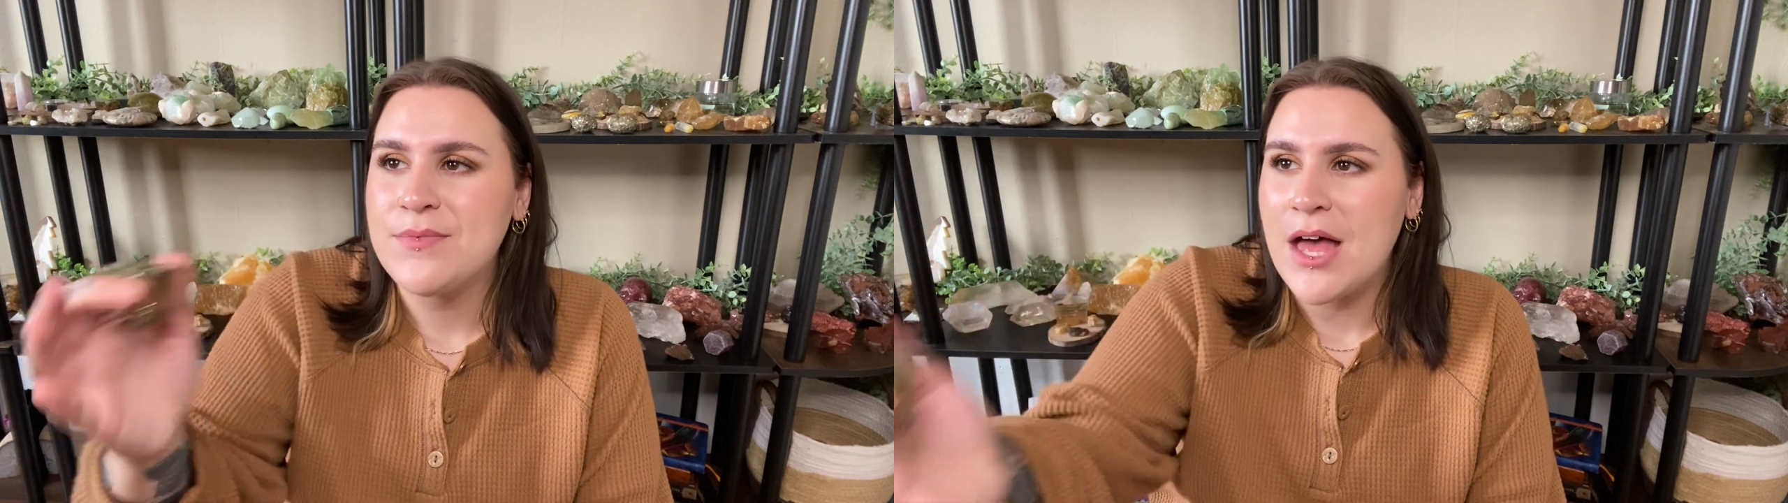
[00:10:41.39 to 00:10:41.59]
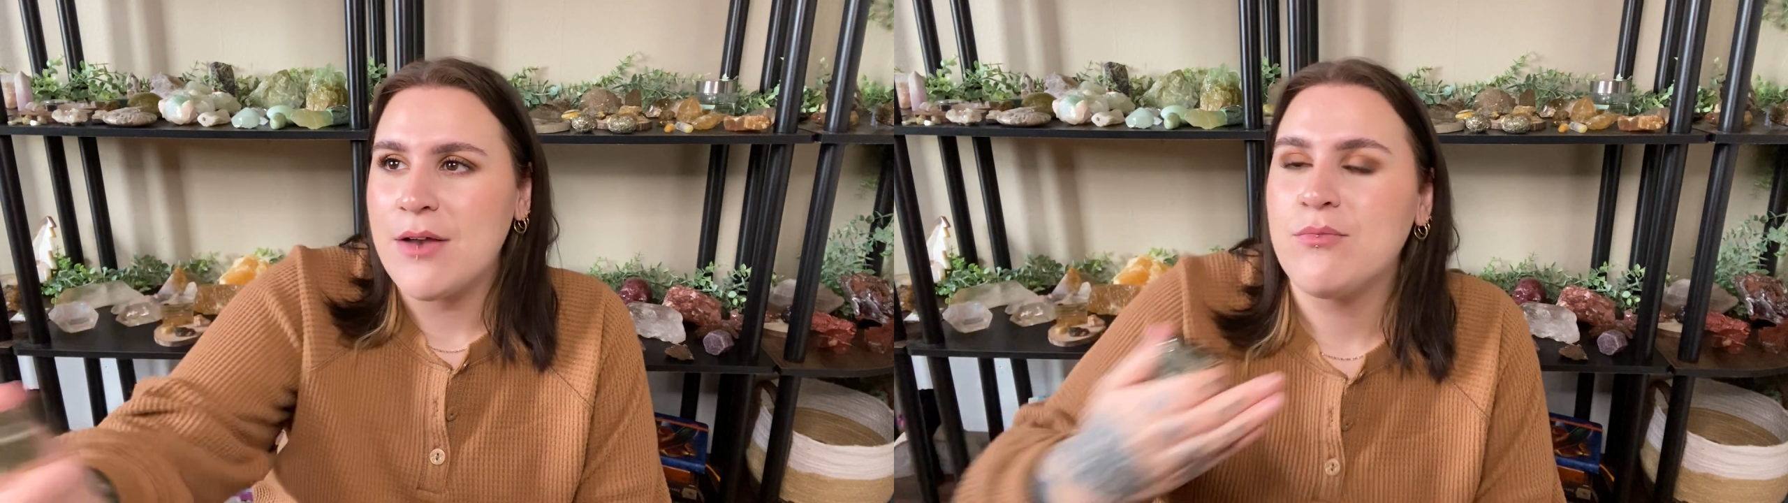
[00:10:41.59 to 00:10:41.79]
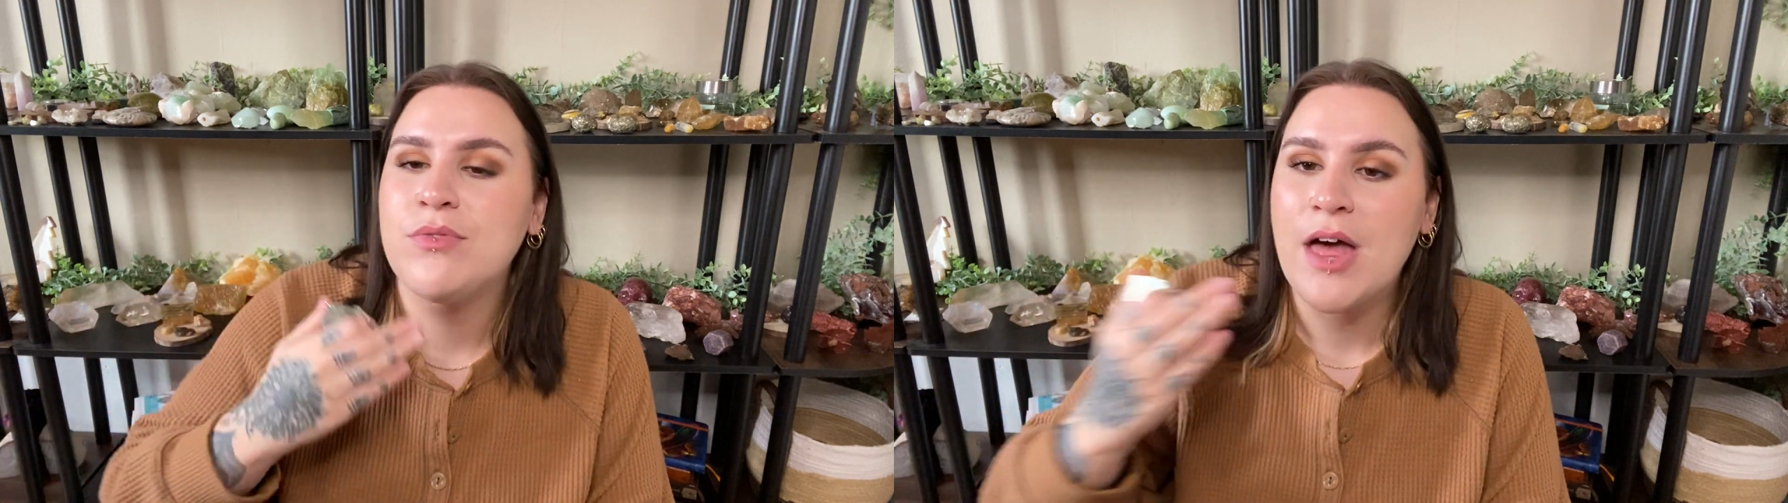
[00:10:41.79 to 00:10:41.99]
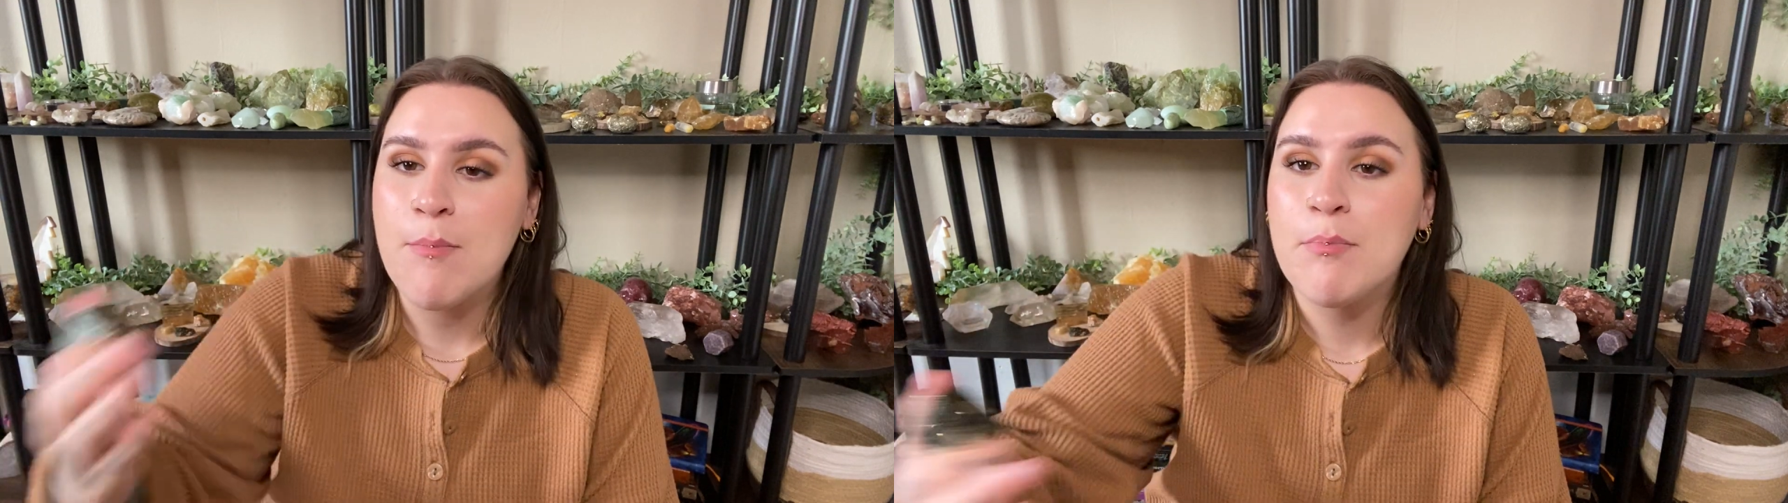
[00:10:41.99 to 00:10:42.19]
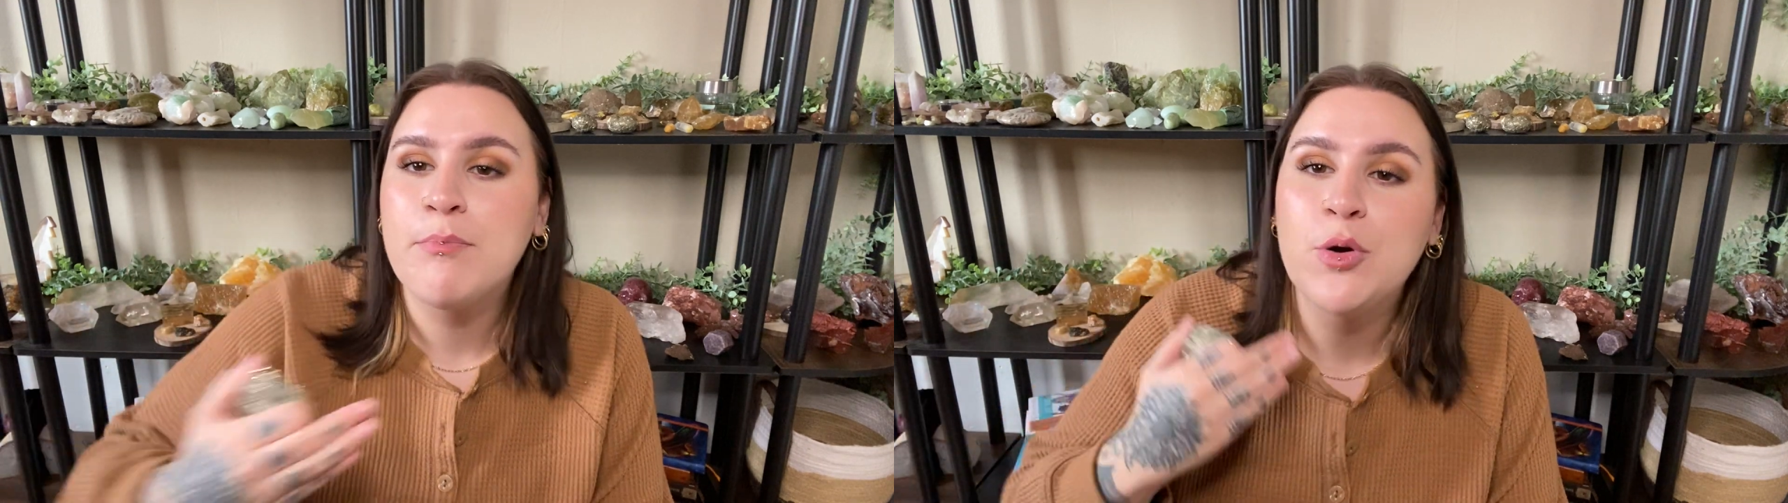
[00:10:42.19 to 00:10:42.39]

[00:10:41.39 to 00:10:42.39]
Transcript: that that